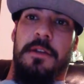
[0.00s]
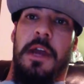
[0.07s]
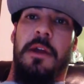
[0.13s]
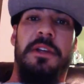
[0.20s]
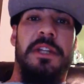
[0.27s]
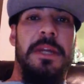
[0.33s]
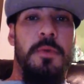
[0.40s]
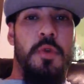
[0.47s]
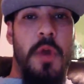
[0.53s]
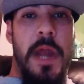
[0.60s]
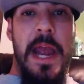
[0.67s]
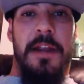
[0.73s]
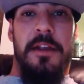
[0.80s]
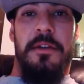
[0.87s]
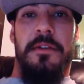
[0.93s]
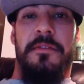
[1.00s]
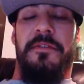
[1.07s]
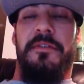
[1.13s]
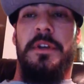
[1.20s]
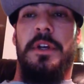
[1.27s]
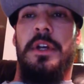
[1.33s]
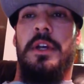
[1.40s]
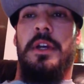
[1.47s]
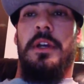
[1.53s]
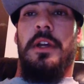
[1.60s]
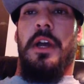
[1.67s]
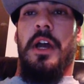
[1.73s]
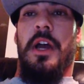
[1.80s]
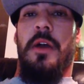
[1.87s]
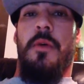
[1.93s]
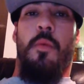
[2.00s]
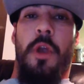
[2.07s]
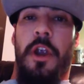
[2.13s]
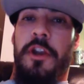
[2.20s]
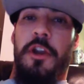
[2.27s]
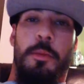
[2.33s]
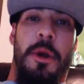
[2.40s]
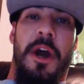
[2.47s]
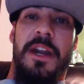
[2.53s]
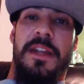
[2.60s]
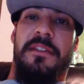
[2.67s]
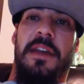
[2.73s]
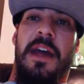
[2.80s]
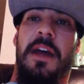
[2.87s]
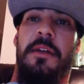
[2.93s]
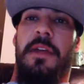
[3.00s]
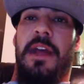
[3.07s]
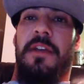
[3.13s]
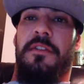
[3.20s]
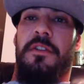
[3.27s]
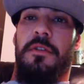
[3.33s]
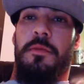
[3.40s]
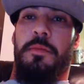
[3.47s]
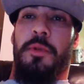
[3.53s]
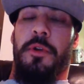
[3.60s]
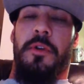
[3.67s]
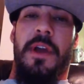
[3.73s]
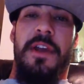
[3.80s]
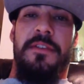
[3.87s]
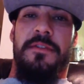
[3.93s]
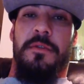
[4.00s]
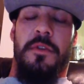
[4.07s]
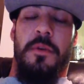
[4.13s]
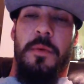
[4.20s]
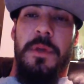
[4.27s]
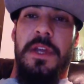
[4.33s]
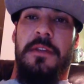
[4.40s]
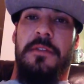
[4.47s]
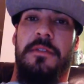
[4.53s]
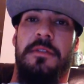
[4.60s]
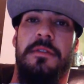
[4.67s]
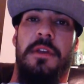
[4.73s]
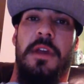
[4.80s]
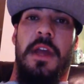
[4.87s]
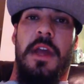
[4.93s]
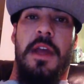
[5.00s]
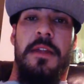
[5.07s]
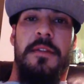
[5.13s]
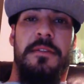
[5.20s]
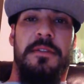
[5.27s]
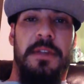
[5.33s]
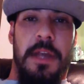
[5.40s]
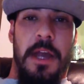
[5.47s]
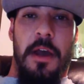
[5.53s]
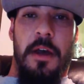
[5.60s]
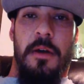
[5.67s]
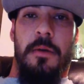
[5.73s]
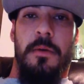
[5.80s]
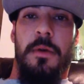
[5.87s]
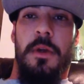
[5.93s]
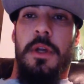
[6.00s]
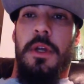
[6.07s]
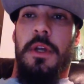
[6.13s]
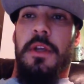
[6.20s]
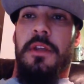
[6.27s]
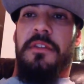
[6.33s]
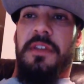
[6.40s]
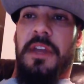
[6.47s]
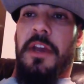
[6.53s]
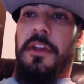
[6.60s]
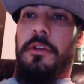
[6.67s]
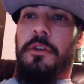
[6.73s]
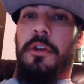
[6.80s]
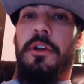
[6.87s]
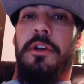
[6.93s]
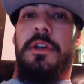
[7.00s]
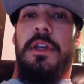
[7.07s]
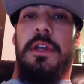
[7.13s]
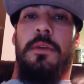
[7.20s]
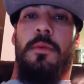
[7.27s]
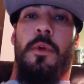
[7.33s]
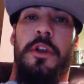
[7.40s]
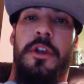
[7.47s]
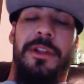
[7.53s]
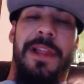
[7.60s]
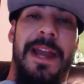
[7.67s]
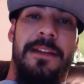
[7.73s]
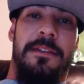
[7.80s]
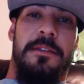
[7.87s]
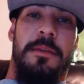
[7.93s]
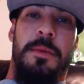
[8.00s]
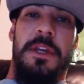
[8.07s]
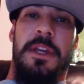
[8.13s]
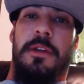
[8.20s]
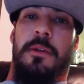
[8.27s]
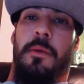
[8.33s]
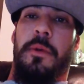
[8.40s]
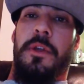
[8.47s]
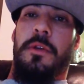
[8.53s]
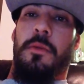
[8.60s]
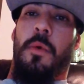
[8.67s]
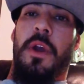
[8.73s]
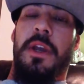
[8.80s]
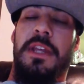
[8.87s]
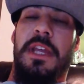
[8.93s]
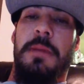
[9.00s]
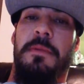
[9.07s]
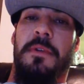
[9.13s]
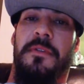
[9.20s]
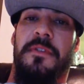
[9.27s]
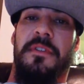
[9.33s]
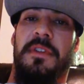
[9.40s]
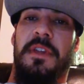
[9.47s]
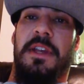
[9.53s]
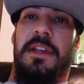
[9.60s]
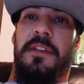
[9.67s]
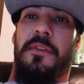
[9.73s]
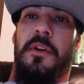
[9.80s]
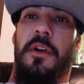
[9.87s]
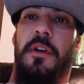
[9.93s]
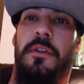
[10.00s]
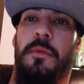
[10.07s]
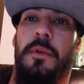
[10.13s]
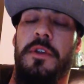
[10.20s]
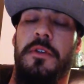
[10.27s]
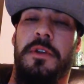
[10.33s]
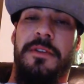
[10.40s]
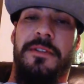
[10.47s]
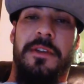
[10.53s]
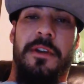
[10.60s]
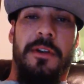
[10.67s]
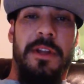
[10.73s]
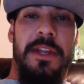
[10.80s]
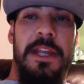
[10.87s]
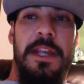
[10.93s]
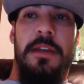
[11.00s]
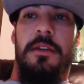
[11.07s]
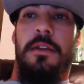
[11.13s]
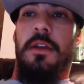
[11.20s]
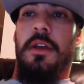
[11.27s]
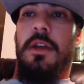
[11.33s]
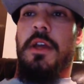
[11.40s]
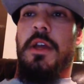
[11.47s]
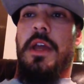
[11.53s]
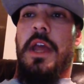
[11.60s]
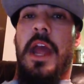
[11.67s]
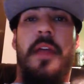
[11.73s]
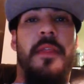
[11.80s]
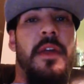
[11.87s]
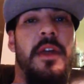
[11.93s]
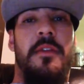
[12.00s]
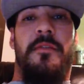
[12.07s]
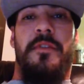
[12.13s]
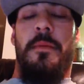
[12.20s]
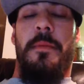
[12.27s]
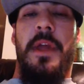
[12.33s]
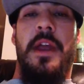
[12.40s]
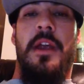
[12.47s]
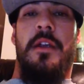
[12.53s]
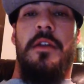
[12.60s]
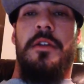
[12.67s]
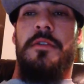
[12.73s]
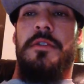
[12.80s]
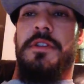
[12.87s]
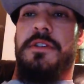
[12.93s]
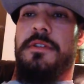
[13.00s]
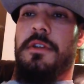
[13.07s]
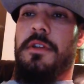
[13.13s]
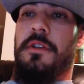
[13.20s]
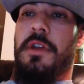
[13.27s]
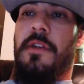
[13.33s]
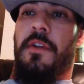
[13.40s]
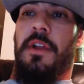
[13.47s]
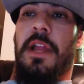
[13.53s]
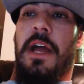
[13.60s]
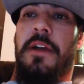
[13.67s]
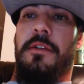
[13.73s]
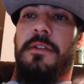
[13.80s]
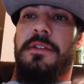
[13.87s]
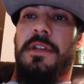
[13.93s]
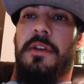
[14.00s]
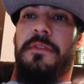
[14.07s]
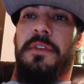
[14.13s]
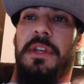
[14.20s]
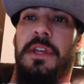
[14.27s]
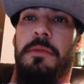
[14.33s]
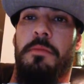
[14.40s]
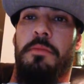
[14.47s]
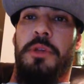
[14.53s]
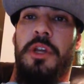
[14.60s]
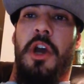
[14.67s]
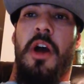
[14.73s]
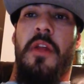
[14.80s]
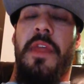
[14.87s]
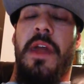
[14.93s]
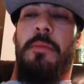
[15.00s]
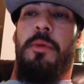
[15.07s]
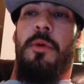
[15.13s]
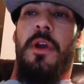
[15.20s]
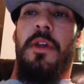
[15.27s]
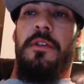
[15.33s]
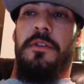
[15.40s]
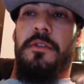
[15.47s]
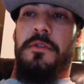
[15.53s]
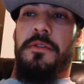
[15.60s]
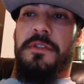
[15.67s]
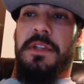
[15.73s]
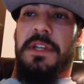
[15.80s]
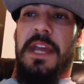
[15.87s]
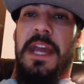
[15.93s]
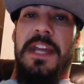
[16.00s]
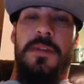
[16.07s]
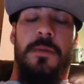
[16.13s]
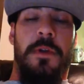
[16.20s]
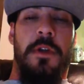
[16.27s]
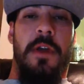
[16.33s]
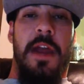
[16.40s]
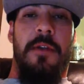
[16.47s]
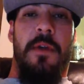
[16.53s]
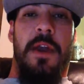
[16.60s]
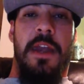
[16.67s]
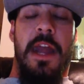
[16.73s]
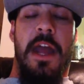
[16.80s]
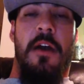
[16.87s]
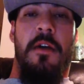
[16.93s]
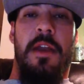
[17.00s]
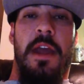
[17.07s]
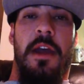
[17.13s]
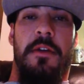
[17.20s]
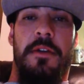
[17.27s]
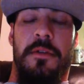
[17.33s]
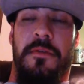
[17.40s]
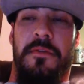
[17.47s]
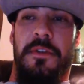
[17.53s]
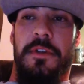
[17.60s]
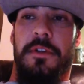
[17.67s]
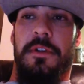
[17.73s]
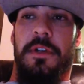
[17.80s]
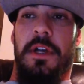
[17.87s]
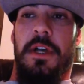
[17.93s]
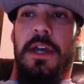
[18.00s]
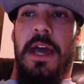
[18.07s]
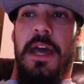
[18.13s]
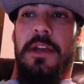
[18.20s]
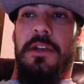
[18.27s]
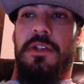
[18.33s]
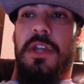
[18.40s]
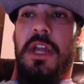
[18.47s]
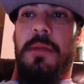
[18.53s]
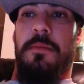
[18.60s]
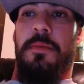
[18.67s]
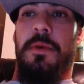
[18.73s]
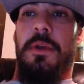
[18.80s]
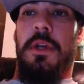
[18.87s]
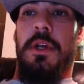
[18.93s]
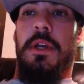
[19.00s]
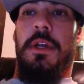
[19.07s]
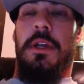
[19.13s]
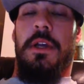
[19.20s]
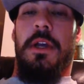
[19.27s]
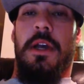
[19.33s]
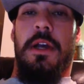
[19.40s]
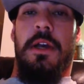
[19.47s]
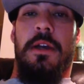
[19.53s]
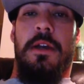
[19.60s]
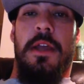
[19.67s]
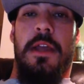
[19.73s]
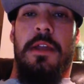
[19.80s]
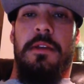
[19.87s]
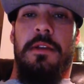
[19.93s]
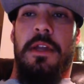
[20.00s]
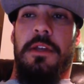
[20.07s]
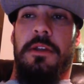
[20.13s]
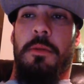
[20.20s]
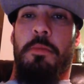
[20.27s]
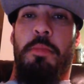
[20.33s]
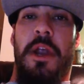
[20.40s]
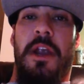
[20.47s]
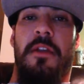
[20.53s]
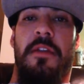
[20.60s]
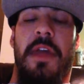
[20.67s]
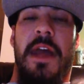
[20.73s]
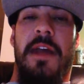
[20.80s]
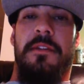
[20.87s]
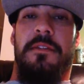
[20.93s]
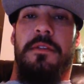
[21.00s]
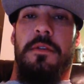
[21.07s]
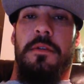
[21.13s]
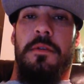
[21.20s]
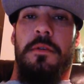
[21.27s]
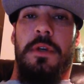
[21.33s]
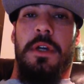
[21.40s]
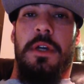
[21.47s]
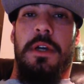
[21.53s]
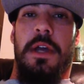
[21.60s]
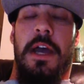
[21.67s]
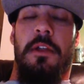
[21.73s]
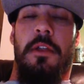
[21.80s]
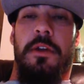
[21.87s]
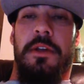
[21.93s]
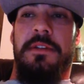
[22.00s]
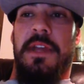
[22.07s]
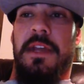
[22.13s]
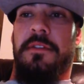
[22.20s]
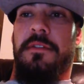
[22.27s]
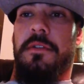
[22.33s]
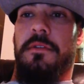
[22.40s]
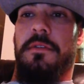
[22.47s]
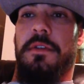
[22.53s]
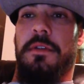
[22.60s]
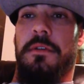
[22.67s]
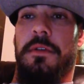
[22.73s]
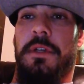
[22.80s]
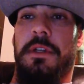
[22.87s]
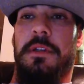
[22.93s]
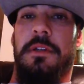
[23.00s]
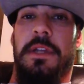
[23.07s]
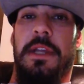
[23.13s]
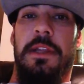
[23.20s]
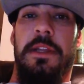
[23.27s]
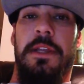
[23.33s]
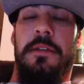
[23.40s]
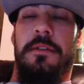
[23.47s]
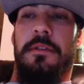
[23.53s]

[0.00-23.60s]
I would keep track of where your body's at as you progress through the weeks and see how you look and where you like to be or where you'd want to keep your physique as far as what you consider lean. And then from there, you never allow yourself to get beyond that point. You use the gauge where you're at right now and how you feel out of shape. And compare that to how long it takes you to get lean.